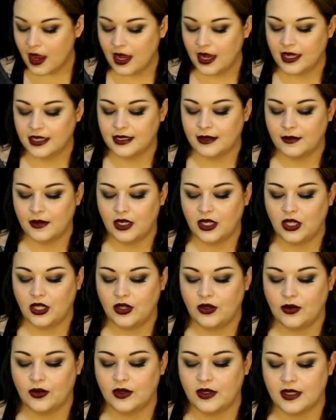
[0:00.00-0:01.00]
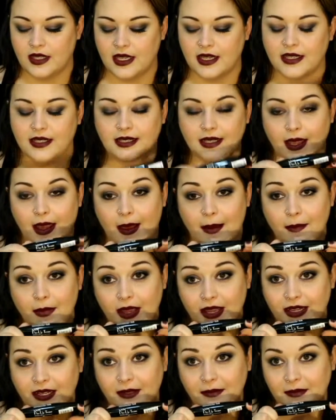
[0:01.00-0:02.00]
is I'm going to use this
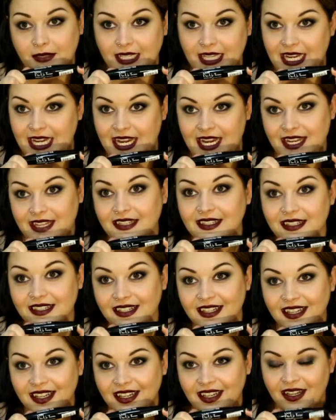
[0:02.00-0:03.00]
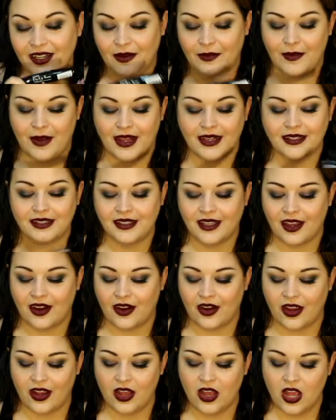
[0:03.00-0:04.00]
Pinup Tease
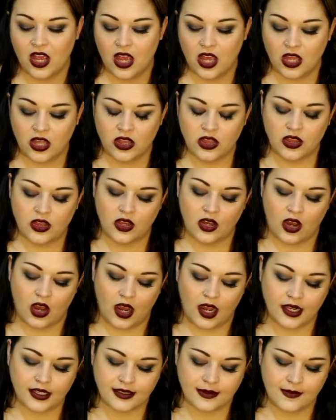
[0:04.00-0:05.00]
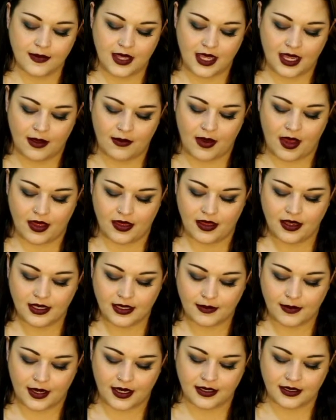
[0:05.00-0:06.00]
mascara. The awesome thing about
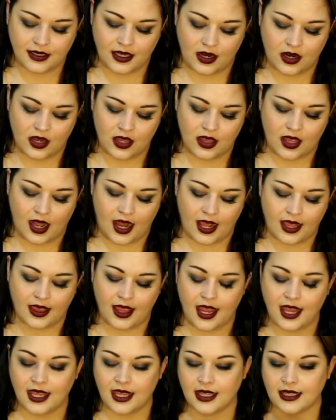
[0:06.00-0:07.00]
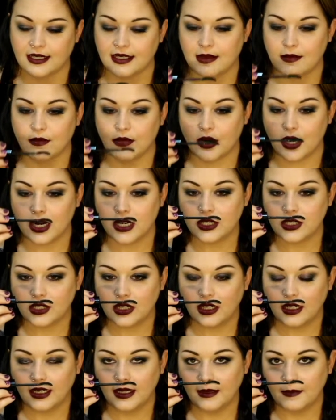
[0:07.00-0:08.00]
this mascara that I like is the brush
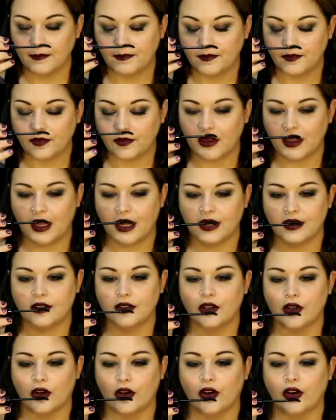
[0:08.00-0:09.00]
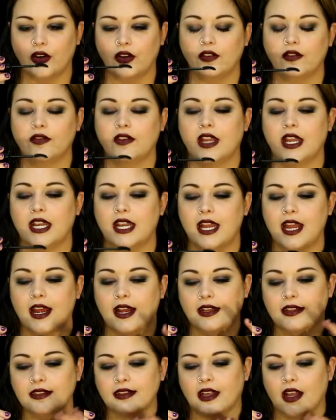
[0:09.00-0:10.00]
on it. It's curved and it
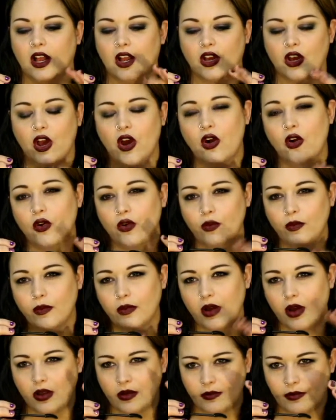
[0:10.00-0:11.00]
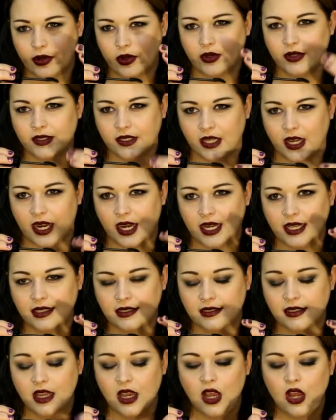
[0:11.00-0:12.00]
has like a comb on both
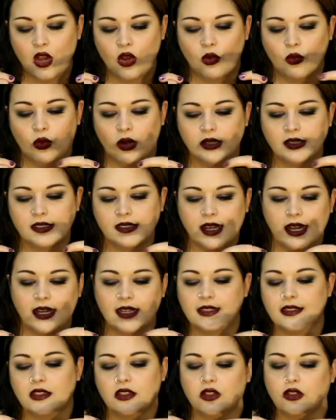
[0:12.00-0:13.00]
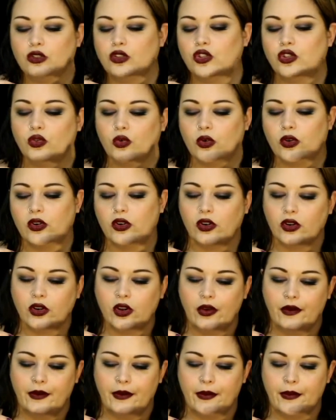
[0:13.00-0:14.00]
sides. One side is a little shorter
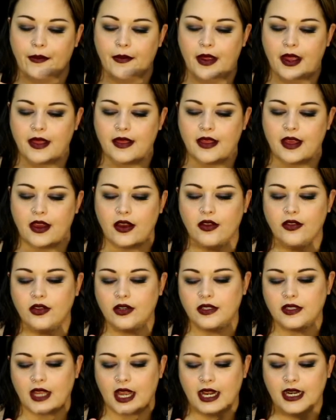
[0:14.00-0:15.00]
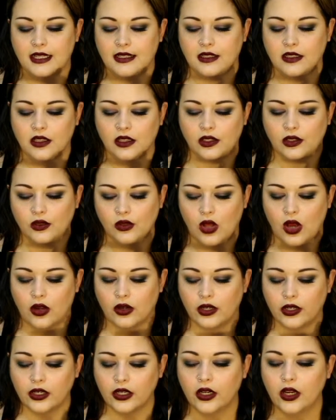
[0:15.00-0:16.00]
comb and the other side is a little
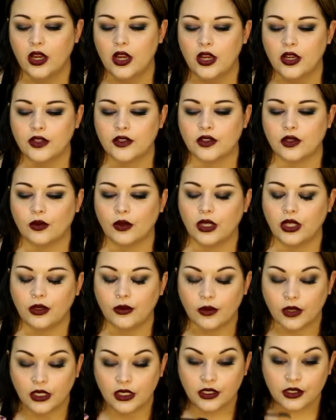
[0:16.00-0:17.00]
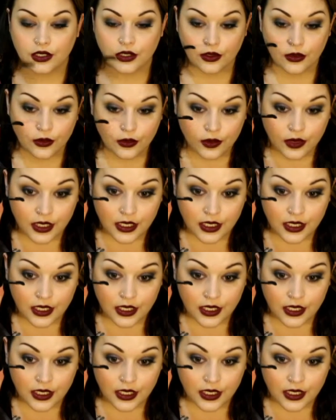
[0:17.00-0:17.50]
longer. So what you want to do